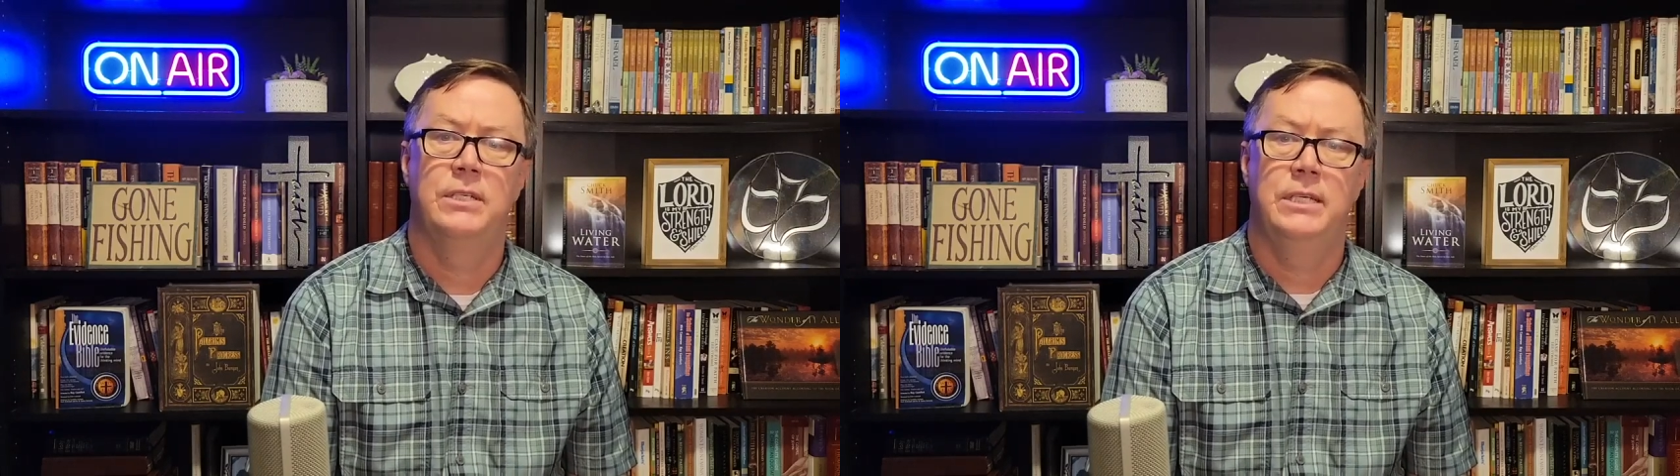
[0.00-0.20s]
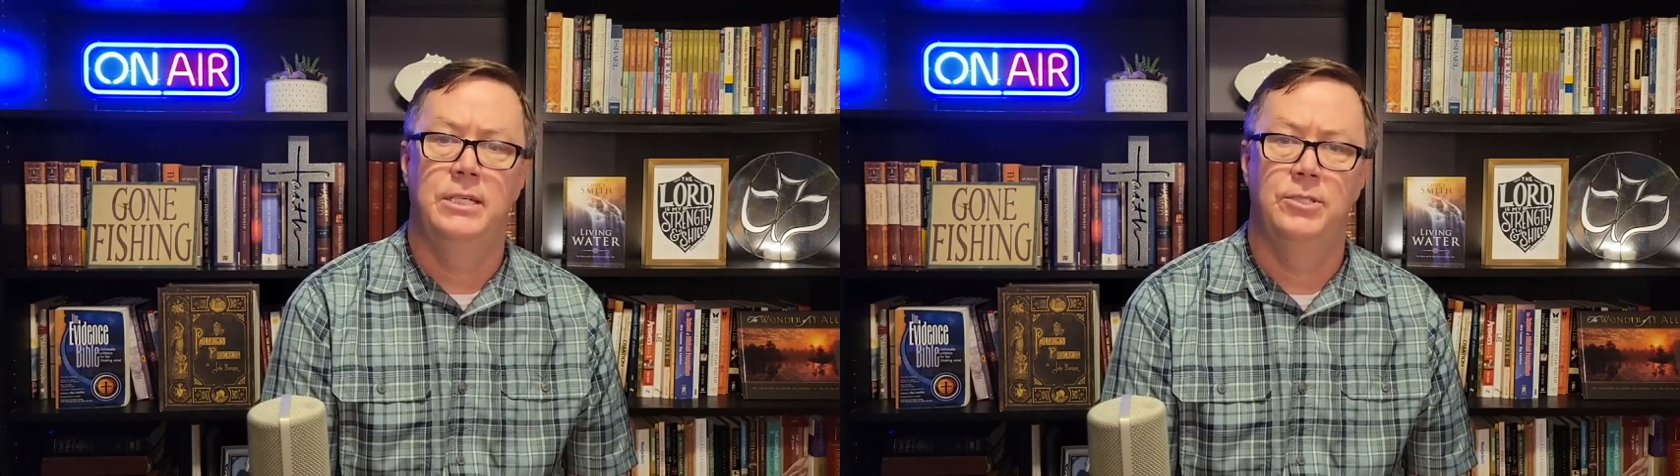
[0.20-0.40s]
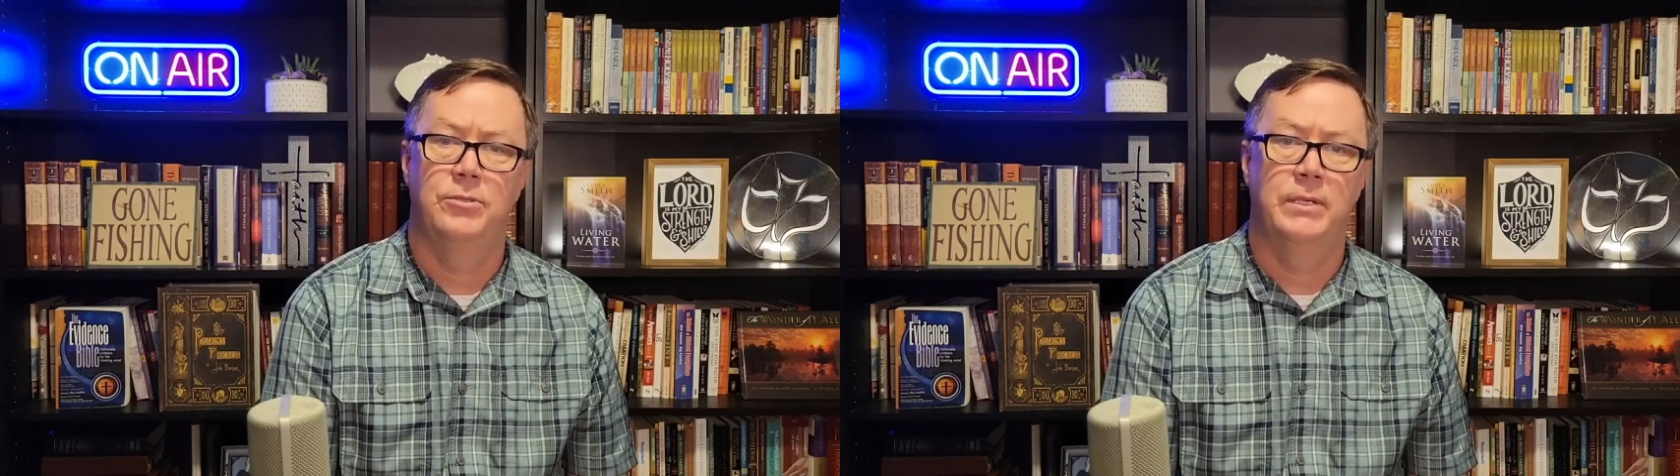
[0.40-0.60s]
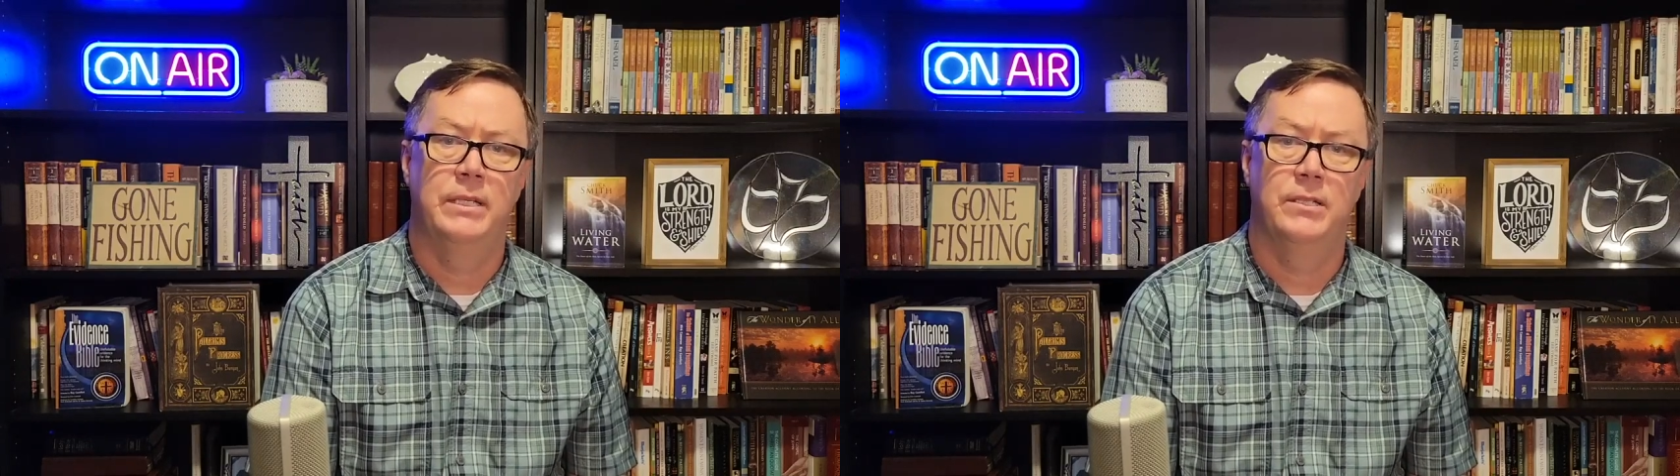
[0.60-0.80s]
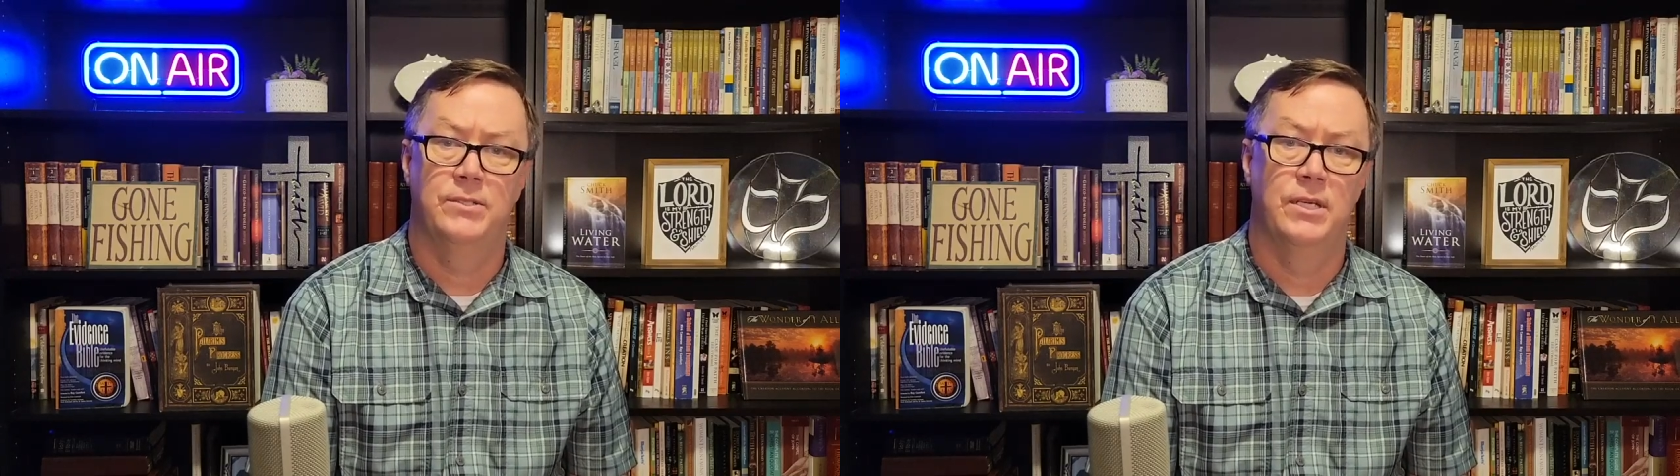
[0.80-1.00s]
and
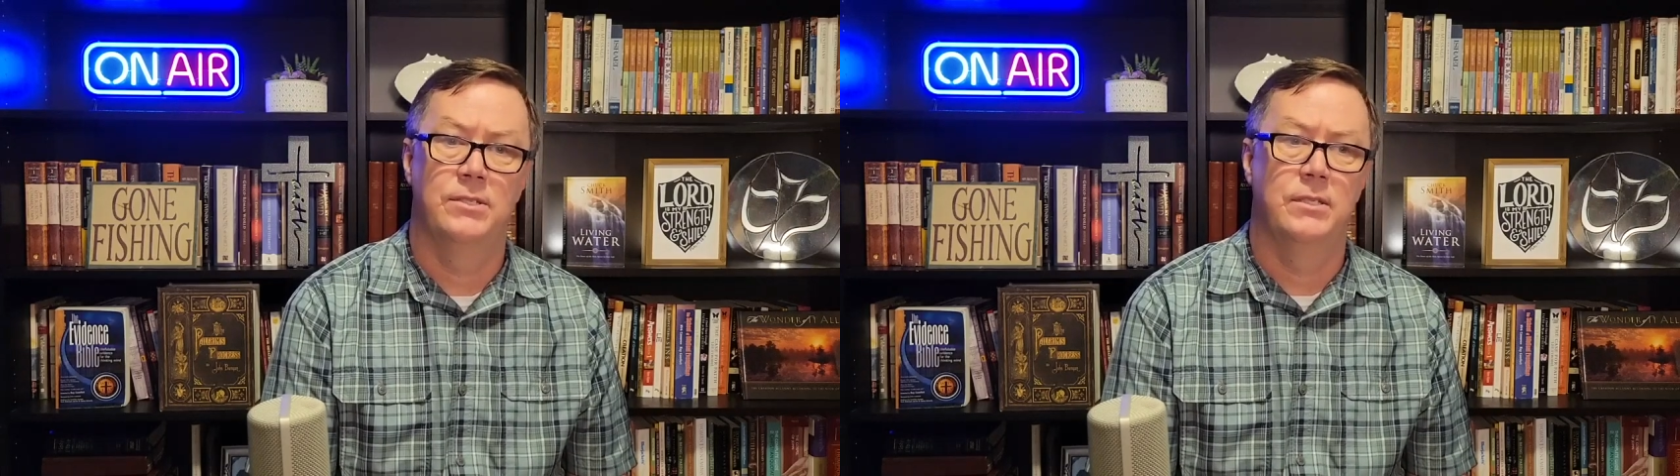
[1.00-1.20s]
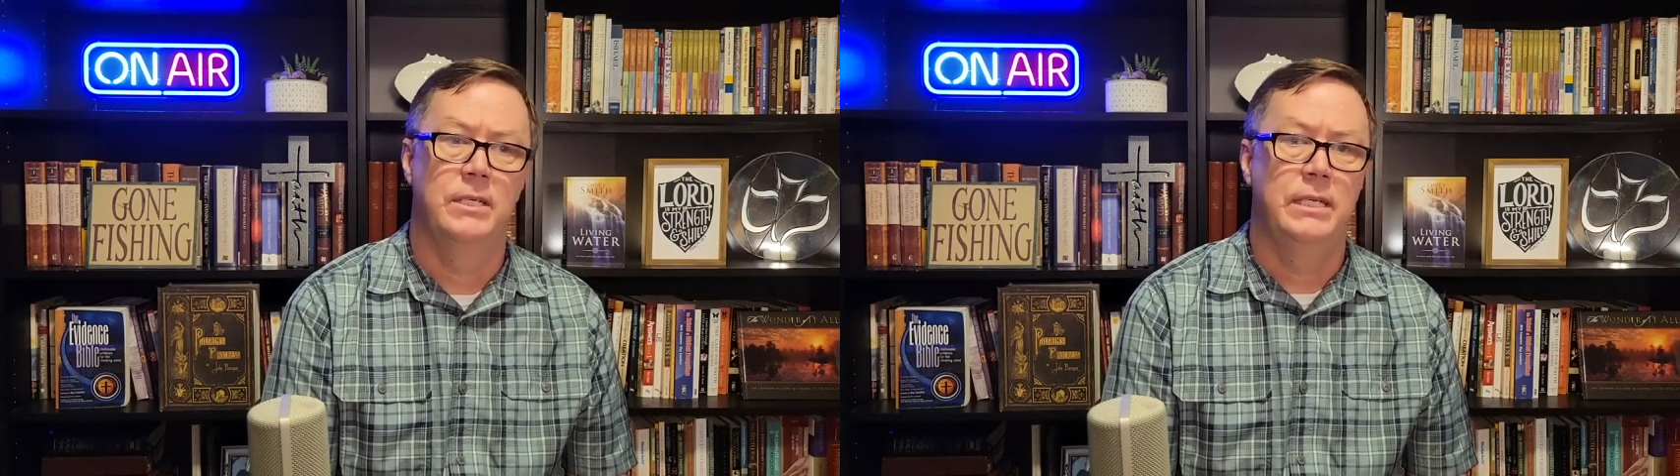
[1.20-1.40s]
strengthens us.